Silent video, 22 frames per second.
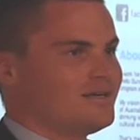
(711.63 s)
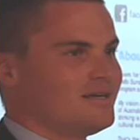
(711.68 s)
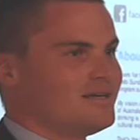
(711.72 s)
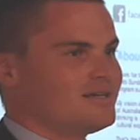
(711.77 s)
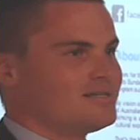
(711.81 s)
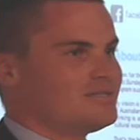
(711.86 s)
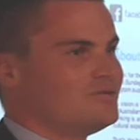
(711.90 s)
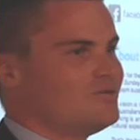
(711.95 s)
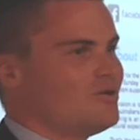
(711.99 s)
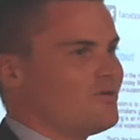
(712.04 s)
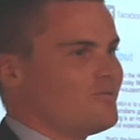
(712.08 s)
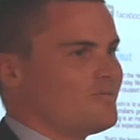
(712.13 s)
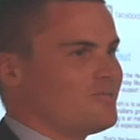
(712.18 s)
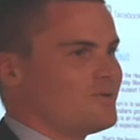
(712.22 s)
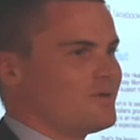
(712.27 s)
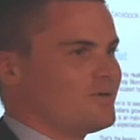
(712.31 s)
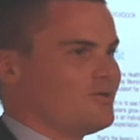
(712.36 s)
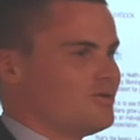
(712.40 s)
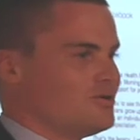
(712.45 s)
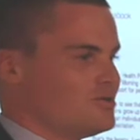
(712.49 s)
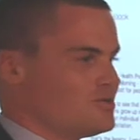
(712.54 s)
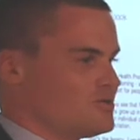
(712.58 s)
It's not
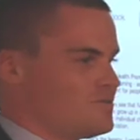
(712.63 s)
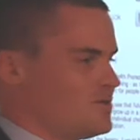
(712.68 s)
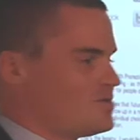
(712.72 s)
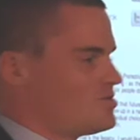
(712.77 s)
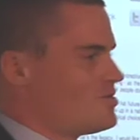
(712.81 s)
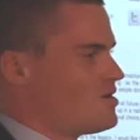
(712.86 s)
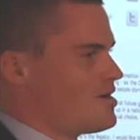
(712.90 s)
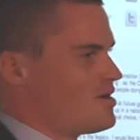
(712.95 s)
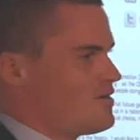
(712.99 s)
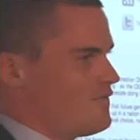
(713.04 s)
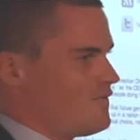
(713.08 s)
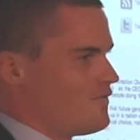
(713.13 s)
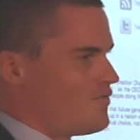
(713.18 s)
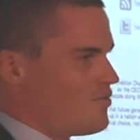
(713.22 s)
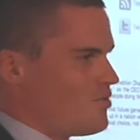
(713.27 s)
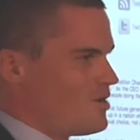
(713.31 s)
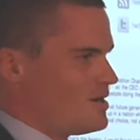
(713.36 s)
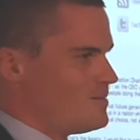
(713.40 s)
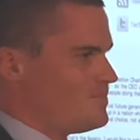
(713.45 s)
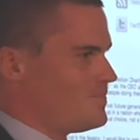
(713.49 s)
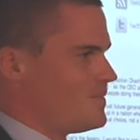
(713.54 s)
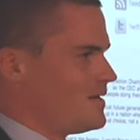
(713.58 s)
because we're trying to
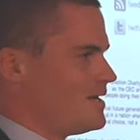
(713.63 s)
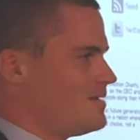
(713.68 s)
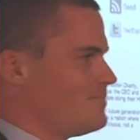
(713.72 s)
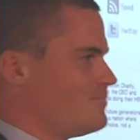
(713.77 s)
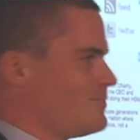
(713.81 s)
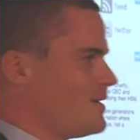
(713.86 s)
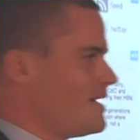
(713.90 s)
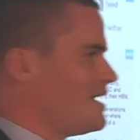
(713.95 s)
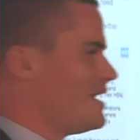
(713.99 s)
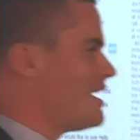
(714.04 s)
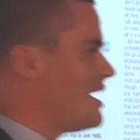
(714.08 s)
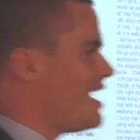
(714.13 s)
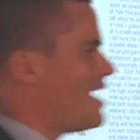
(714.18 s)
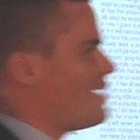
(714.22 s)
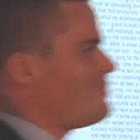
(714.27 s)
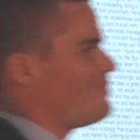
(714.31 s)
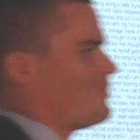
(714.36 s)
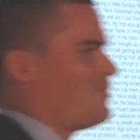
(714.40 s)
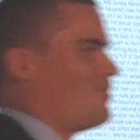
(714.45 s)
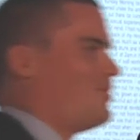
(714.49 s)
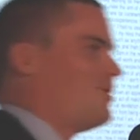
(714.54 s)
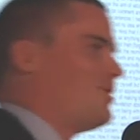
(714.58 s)
avoid being beat
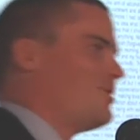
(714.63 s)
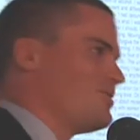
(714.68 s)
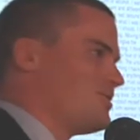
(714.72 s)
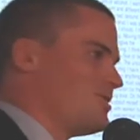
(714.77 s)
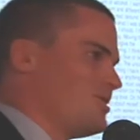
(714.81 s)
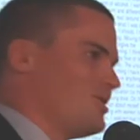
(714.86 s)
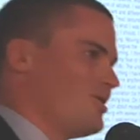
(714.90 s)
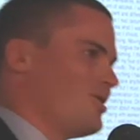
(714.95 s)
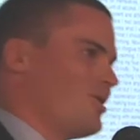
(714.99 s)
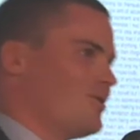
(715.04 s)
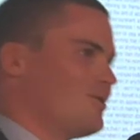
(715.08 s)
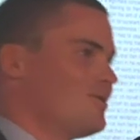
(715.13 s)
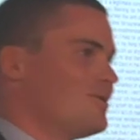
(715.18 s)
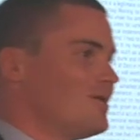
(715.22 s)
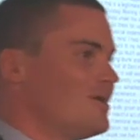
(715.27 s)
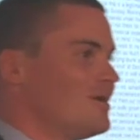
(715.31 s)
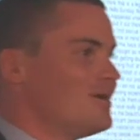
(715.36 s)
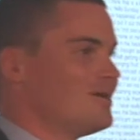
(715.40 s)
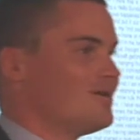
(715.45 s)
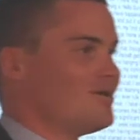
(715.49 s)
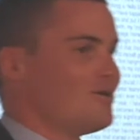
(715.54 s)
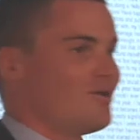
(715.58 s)
up or, you know,
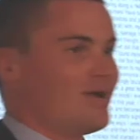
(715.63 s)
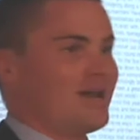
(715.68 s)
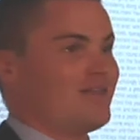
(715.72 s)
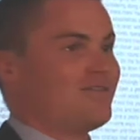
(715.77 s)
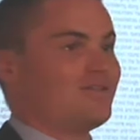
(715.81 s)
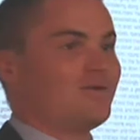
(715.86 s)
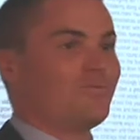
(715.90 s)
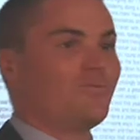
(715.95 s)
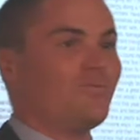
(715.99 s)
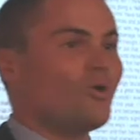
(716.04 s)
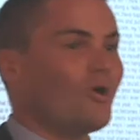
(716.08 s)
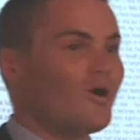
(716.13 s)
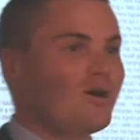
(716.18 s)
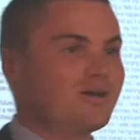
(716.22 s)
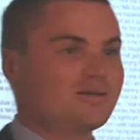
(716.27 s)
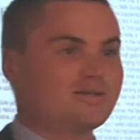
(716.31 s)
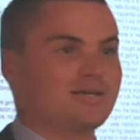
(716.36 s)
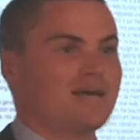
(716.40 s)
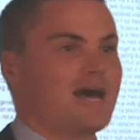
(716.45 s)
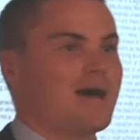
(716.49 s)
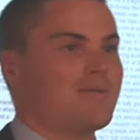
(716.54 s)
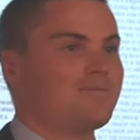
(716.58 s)
anything
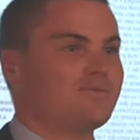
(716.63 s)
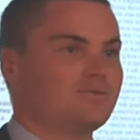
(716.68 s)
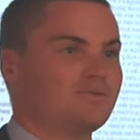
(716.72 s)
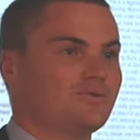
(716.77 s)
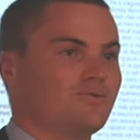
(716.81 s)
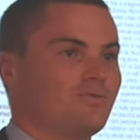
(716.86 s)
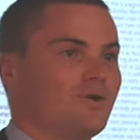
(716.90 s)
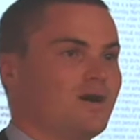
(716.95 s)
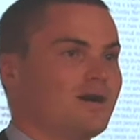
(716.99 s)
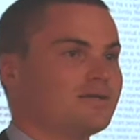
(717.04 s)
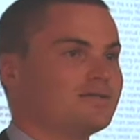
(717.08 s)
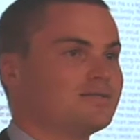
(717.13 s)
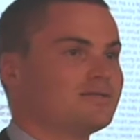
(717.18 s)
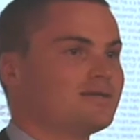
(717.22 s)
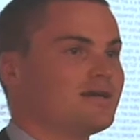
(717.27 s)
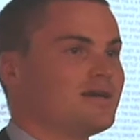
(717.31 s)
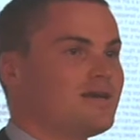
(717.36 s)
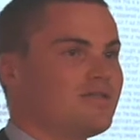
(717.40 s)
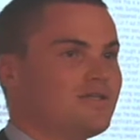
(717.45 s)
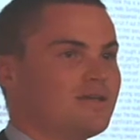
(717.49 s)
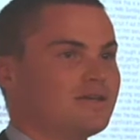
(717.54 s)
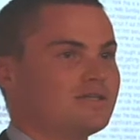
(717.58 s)
worse happen to us.
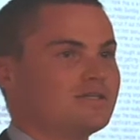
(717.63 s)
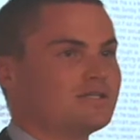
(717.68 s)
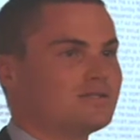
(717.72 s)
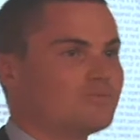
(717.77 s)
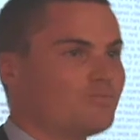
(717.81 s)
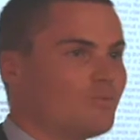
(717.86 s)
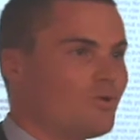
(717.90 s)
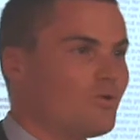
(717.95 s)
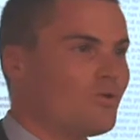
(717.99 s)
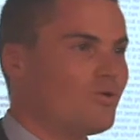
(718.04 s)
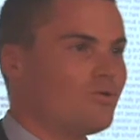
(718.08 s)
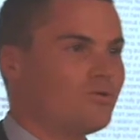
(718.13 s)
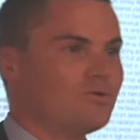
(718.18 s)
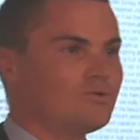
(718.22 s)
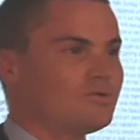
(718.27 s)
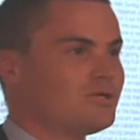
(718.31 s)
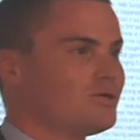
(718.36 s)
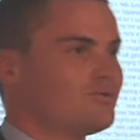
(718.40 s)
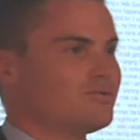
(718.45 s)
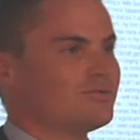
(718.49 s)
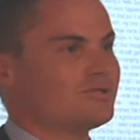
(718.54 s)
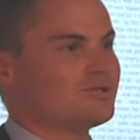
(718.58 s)
There's small
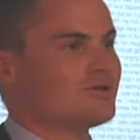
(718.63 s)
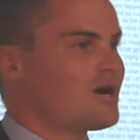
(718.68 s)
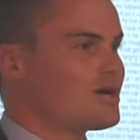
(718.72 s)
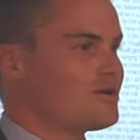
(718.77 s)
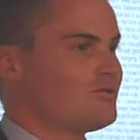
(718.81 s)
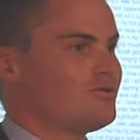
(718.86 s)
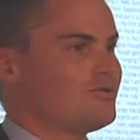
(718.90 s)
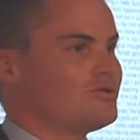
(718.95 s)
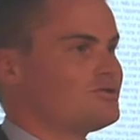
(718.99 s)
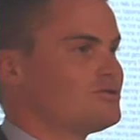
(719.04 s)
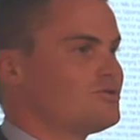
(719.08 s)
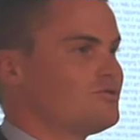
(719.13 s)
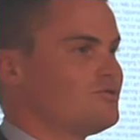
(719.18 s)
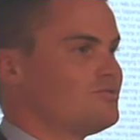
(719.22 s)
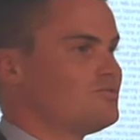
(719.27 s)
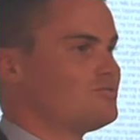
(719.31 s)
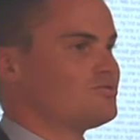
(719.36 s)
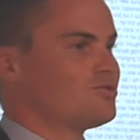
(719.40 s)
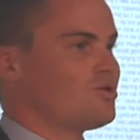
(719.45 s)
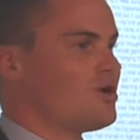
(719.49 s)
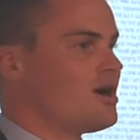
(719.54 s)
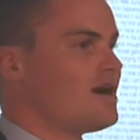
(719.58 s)
little psychological
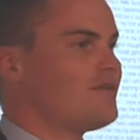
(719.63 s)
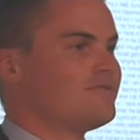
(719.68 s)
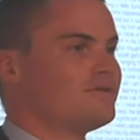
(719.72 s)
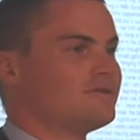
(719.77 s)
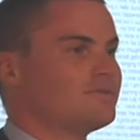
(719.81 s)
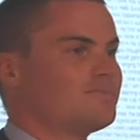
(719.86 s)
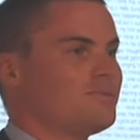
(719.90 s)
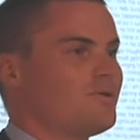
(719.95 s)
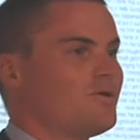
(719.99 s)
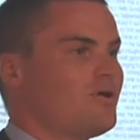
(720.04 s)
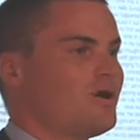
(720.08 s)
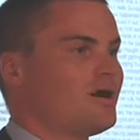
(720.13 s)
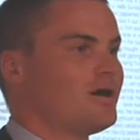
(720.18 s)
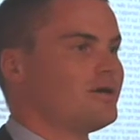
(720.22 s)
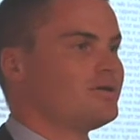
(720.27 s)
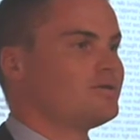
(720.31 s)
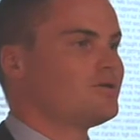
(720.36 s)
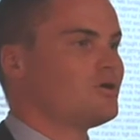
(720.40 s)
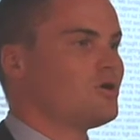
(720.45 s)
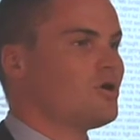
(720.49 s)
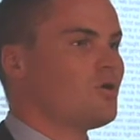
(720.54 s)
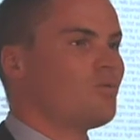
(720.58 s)
drivers behind
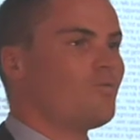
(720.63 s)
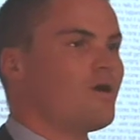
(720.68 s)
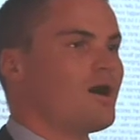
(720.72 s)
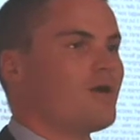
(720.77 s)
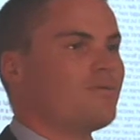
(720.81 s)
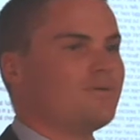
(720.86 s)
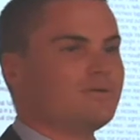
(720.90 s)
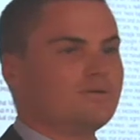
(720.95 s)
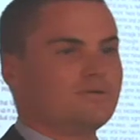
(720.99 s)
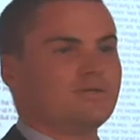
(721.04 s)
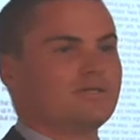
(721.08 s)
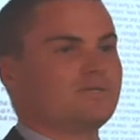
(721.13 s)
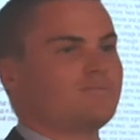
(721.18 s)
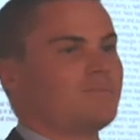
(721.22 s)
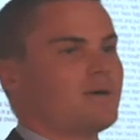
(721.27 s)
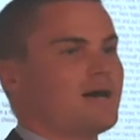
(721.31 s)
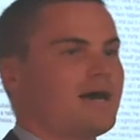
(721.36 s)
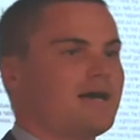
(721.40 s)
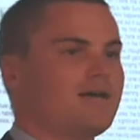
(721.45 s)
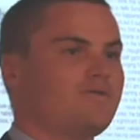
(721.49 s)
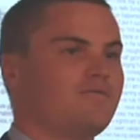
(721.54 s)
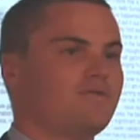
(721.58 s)
why we do this
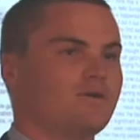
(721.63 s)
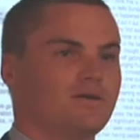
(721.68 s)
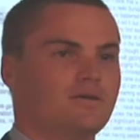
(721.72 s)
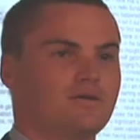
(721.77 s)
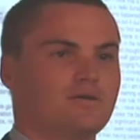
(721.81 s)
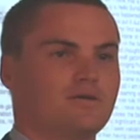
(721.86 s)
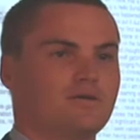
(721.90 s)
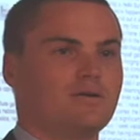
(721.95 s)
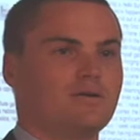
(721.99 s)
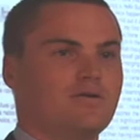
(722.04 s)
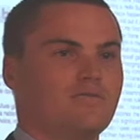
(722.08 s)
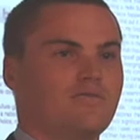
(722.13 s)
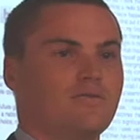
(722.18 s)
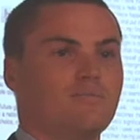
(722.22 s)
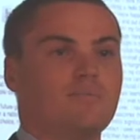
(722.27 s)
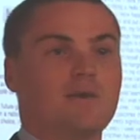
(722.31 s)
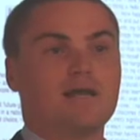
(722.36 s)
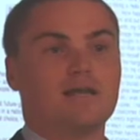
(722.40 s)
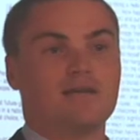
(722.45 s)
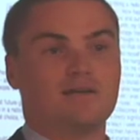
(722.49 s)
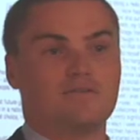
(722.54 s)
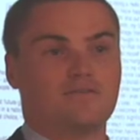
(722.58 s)
behaviour, for
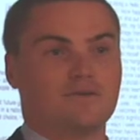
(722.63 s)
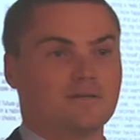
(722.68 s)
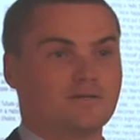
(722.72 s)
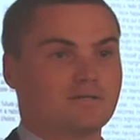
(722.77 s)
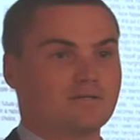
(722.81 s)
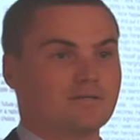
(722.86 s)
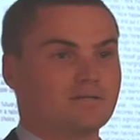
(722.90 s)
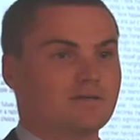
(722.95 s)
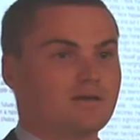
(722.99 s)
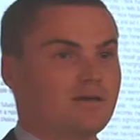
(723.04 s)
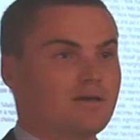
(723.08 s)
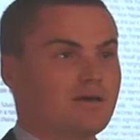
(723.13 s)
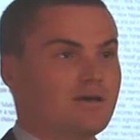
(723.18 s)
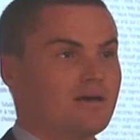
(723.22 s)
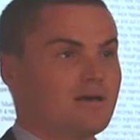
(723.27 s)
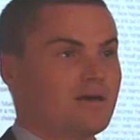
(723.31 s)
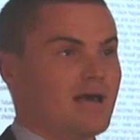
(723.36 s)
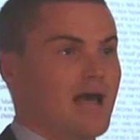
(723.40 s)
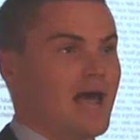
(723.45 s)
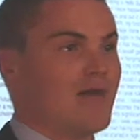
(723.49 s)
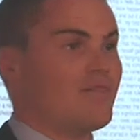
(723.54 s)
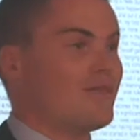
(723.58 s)
many of us.
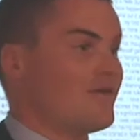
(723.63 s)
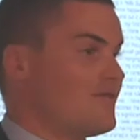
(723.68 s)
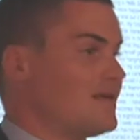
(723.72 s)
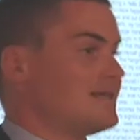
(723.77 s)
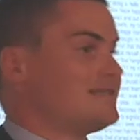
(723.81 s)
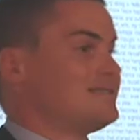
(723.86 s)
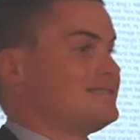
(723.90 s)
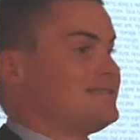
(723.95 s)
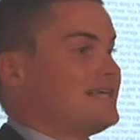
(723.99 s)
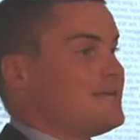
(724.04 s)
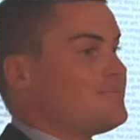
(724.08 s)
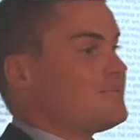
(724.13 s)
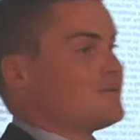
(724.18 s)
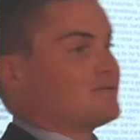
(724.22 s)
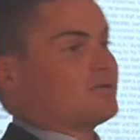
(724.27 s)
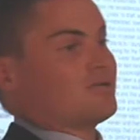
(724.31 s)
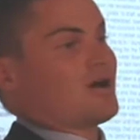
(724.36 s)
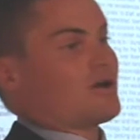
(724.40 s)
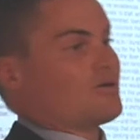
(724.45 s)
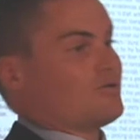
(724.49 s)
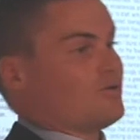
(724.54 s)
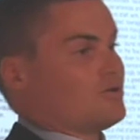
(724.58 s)
And then there's deeper
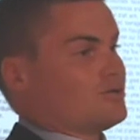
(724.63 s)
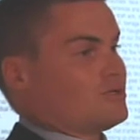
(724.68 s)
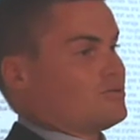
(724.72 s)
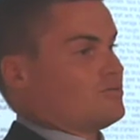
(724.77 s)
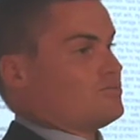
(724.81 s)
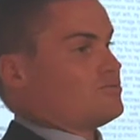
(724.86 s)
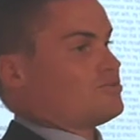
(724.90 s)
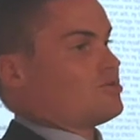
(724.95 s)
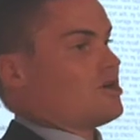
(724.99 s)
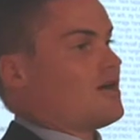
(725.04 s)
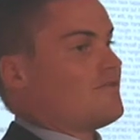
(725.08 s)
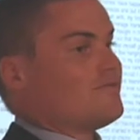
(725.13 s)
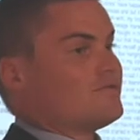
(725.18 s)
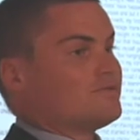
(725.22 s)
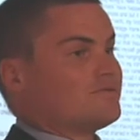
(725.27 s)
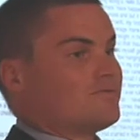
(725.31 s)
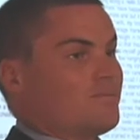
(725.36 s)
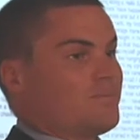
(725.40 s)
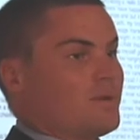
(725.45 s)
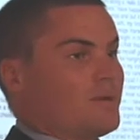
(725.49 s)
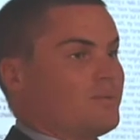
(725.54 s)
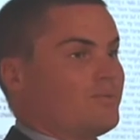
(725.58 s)
psychological drivers
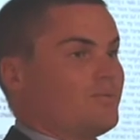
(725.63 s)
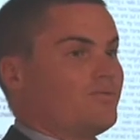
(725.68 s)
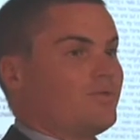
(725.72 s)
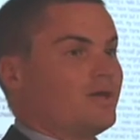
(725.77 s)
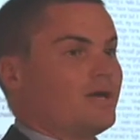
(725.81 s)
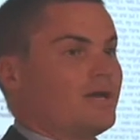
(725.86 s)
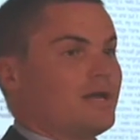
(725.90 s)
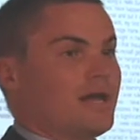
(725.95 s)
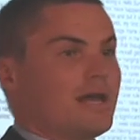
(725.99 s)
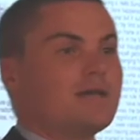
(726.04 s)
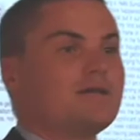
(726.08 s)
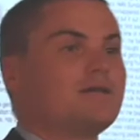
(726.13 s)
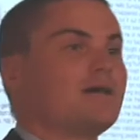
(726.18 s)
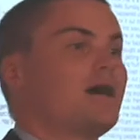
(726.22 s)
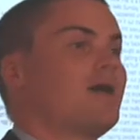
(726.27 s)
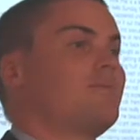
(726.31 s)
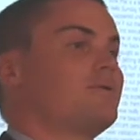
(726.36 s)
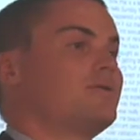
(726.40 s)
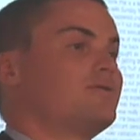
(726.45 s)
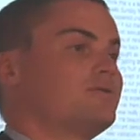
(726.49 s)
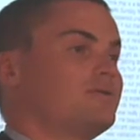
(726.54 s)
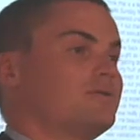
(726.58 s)
for people that end
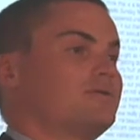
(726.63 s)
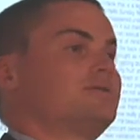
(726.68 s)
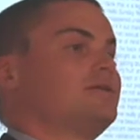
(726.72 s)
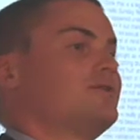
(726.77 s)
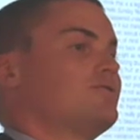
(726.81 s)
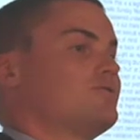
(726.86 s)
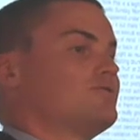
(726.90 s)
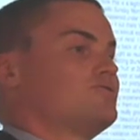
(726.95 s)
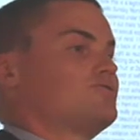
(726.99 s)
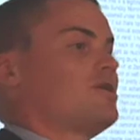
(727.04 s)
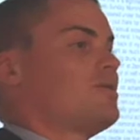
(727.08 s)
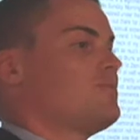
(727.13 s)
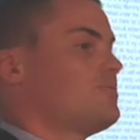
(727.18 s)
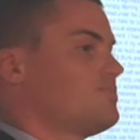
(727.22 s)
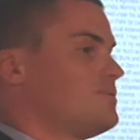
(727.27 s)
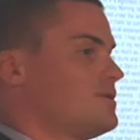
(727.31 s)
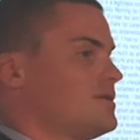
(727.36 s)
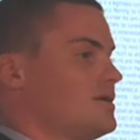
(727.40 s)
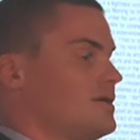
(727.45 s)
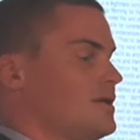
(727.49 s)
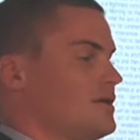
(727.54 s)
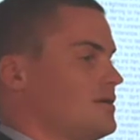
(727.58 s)
up in serious trouble
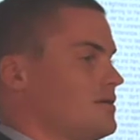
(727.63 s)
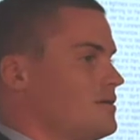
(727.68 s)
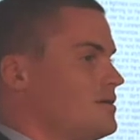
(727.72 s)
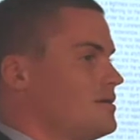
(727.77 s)
with it.